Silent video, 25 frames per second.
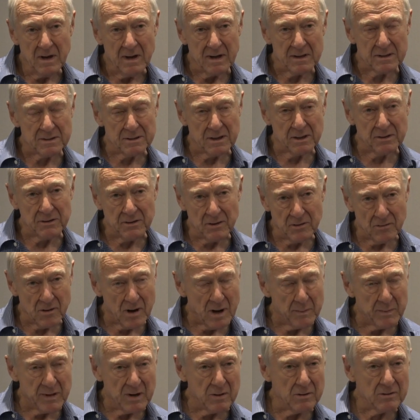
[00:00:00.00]
It's not the
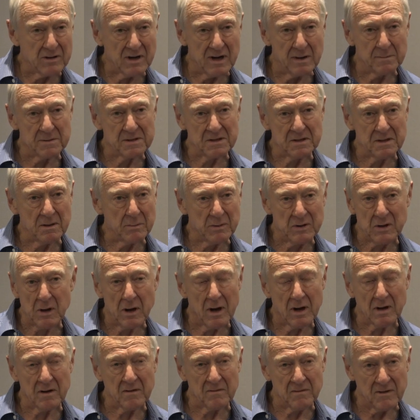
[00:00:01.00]
robber who comes in the
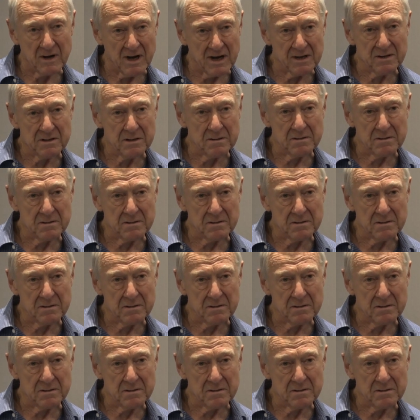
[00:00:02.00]
dark of night